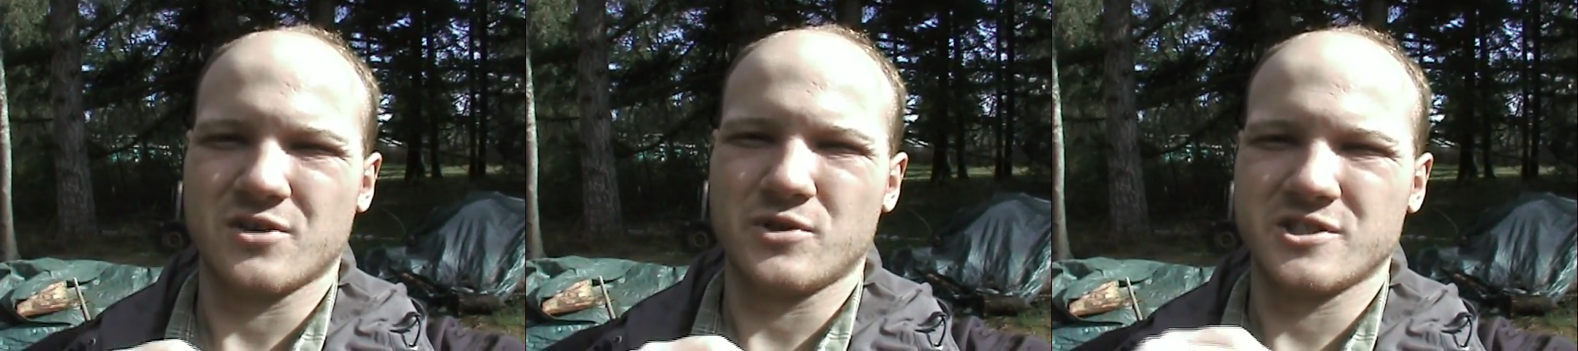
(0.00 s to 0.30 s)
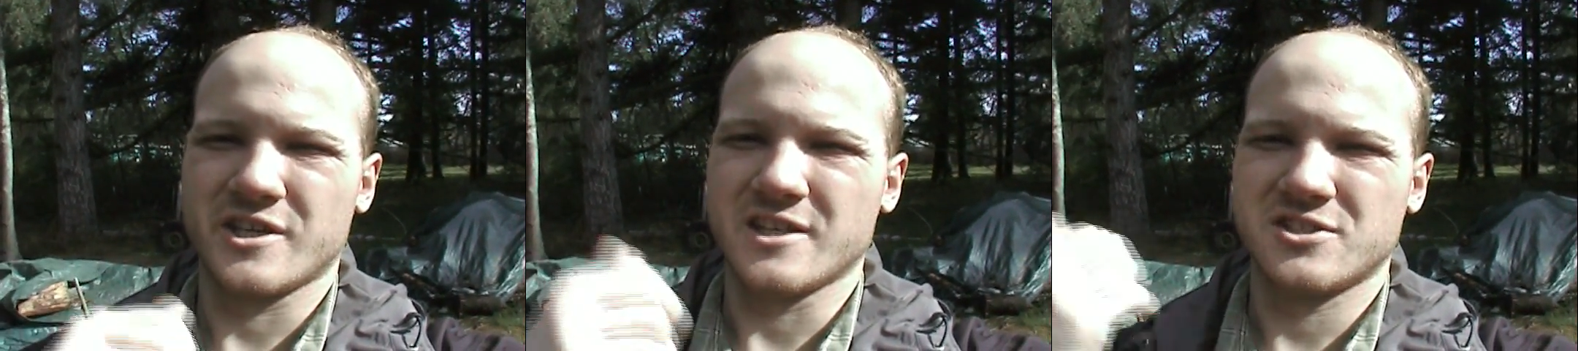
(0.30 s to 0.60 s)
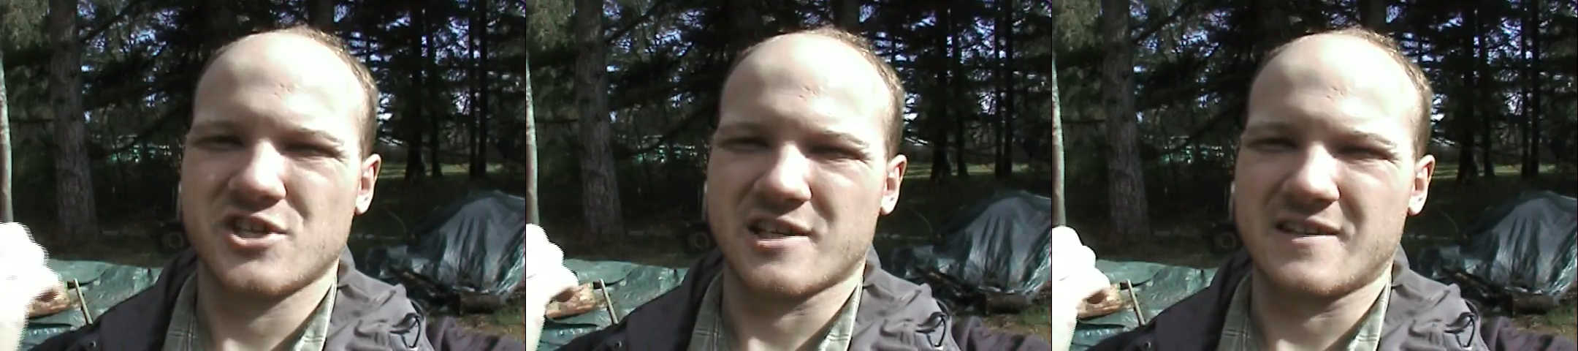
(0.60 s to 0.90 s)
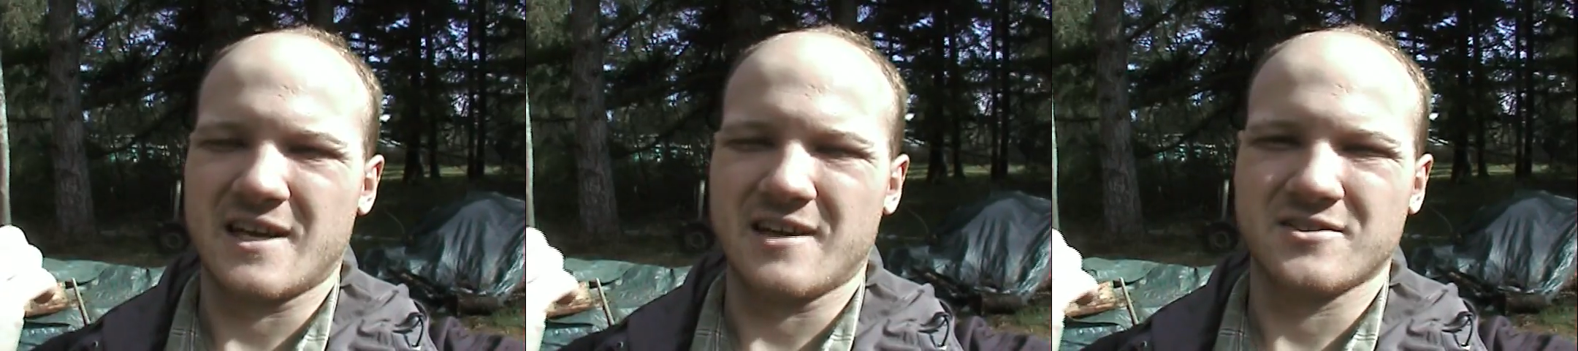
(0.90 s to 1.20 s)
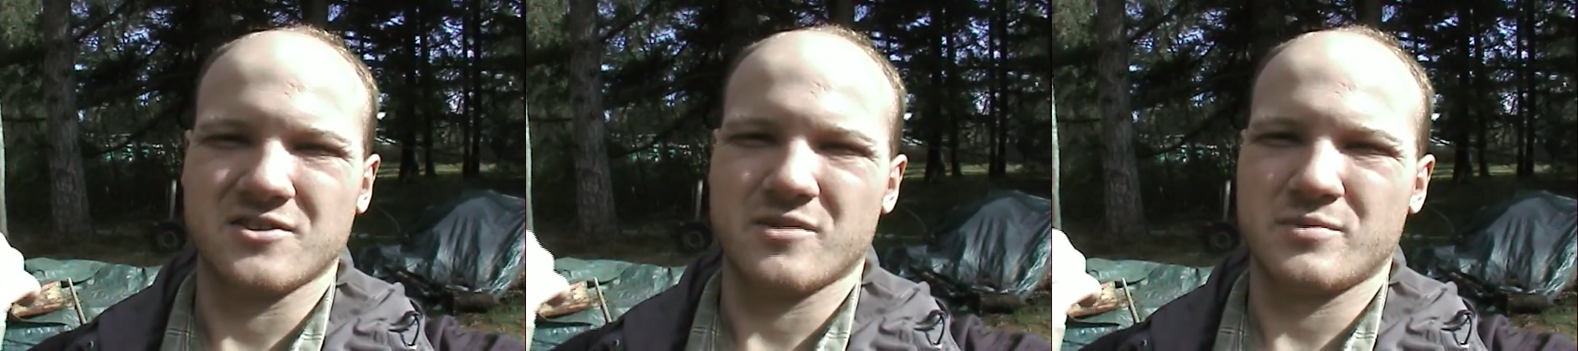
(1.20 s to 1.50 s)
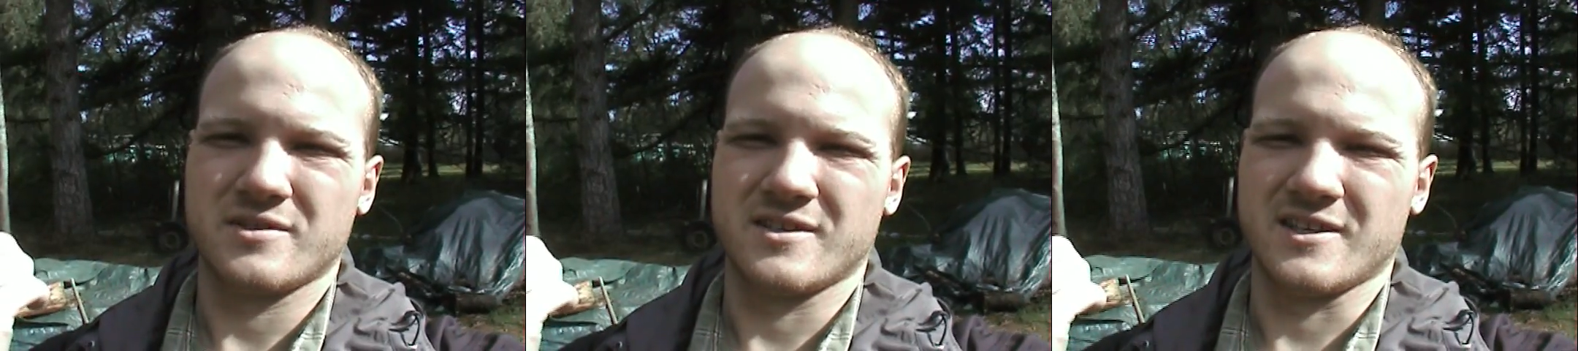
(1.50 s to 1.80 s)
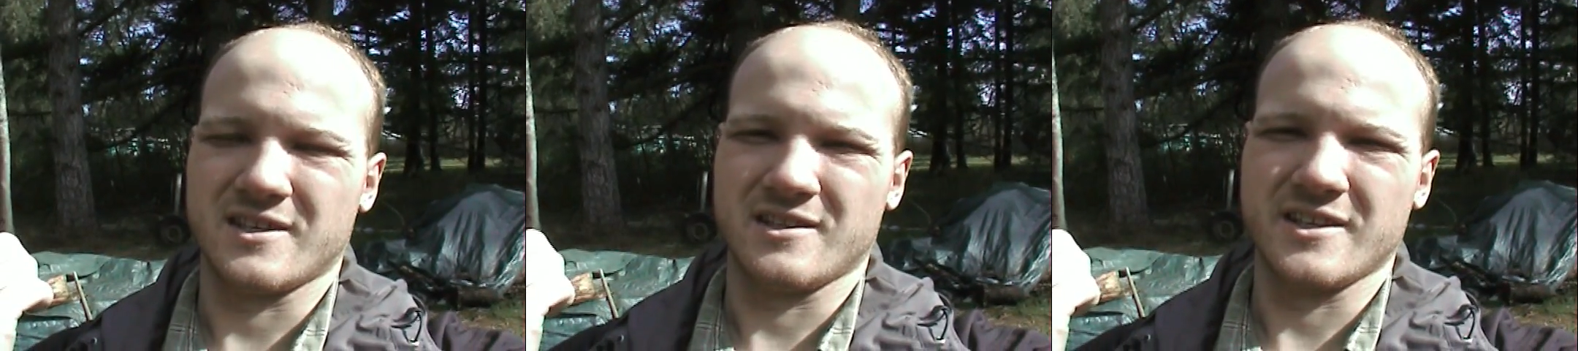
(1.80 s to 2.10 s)
I want you guys to check that out too. I'll put
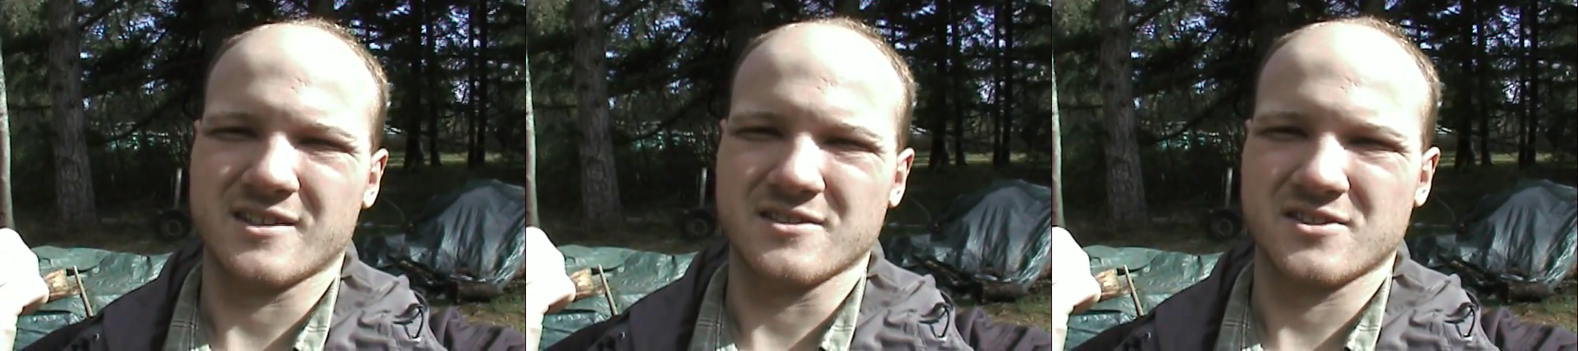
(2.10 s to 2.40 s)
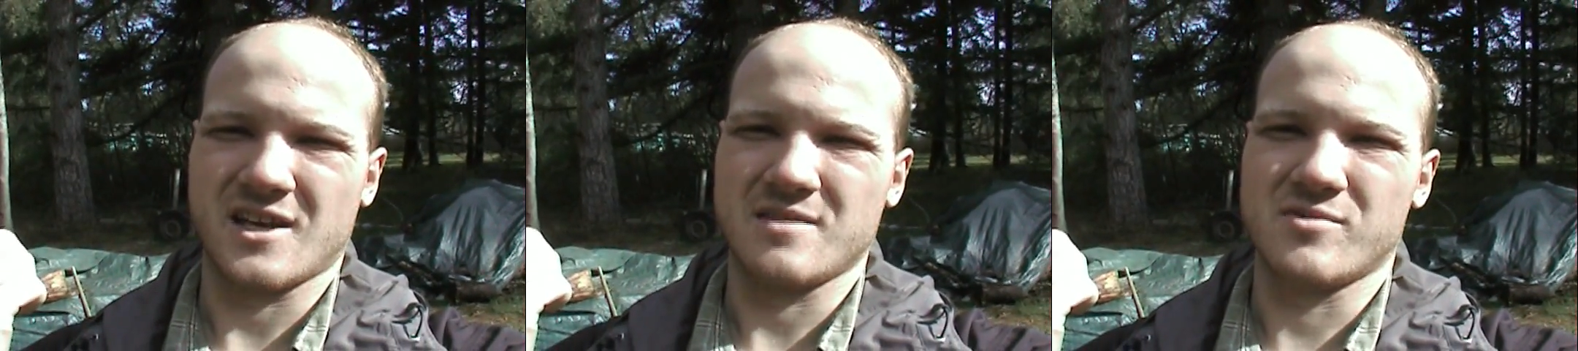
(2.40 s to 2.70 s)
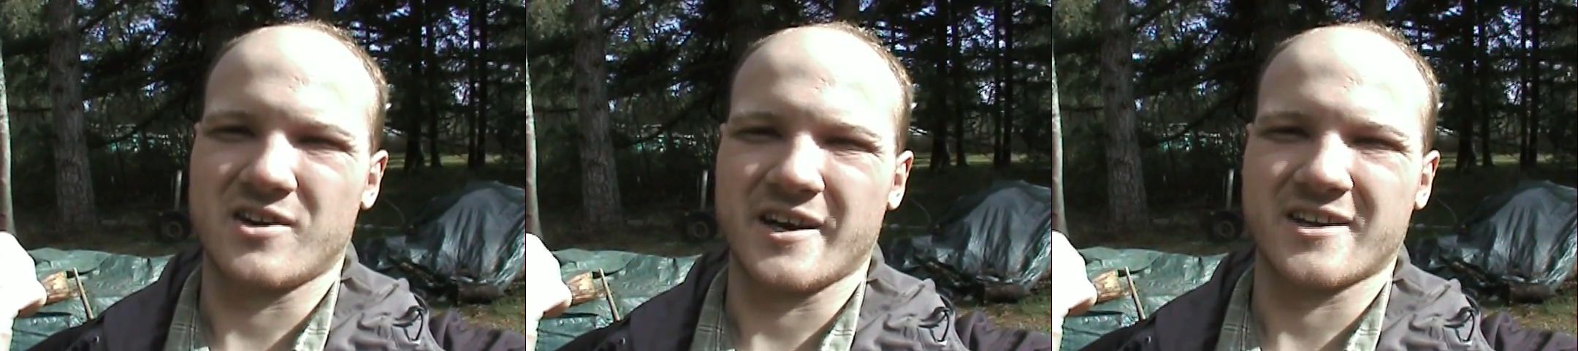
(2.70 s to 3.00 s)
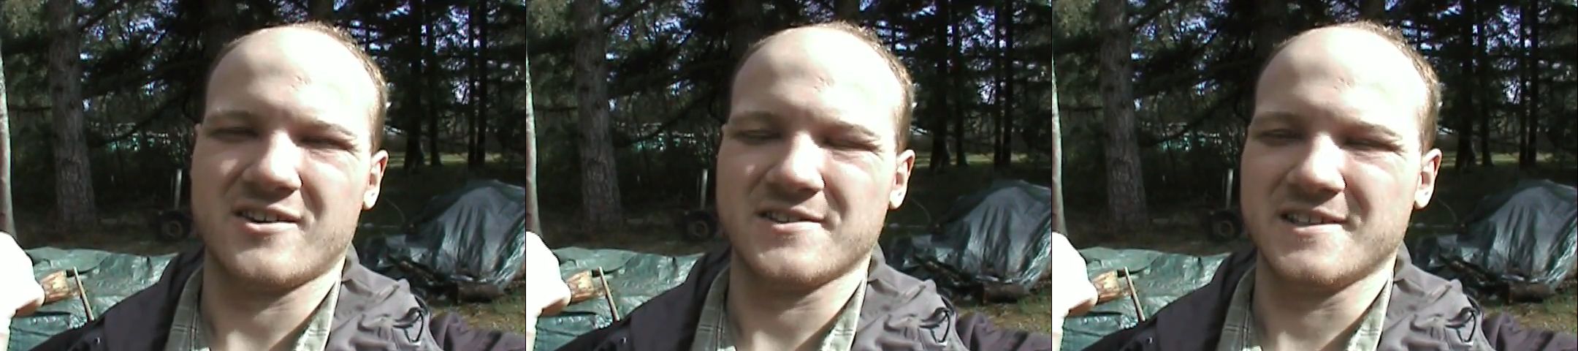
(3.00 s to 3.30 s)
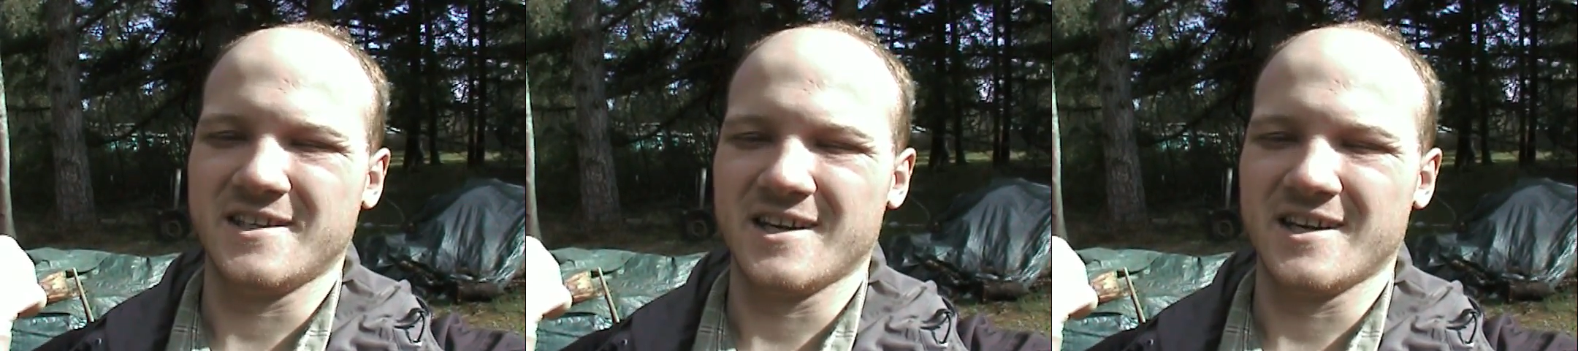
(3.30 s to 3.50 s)
the link in the sidebar. I called it